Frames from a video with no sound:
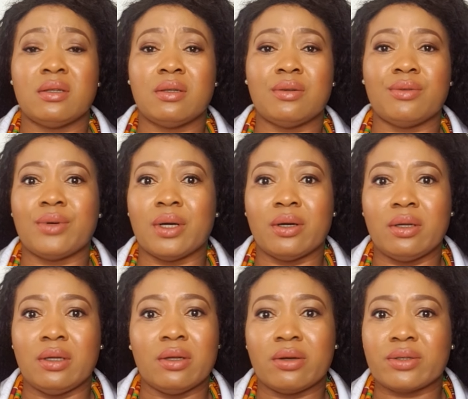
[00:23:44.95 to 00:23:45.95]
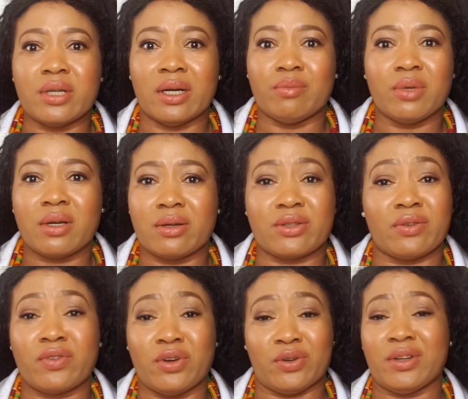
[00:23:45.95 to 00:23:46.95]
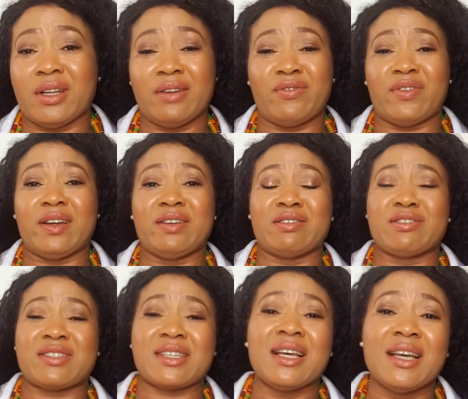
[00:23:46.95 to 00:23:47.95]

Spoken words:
you know, we're all in lockdown because of coronavirus.